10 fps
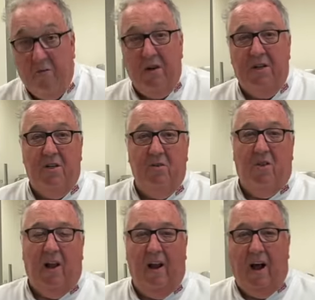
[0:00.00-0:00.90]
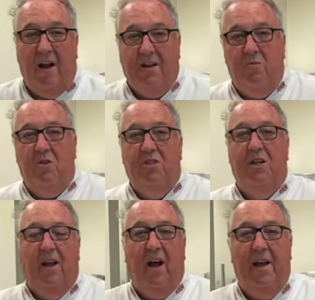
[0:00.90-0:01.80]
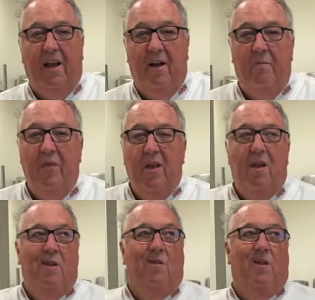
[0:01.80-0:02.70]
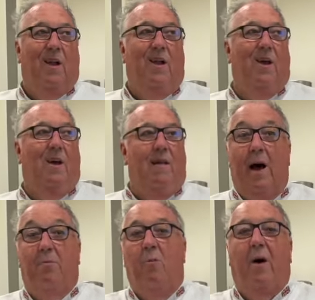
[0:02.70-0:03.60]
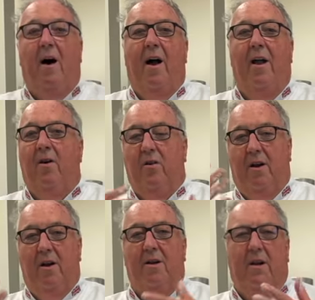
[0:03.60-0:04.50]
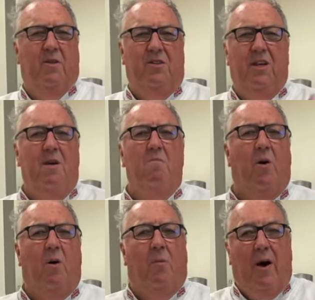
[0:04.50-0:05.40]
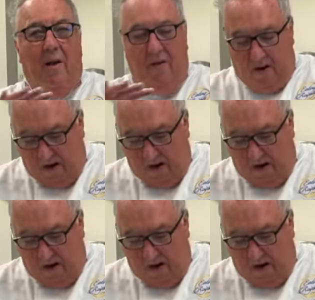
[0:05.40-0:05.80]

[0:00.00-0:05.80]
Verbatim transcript: want it too thin. I don't want it like an apple pie or a, you know, a chicken pot pie that you're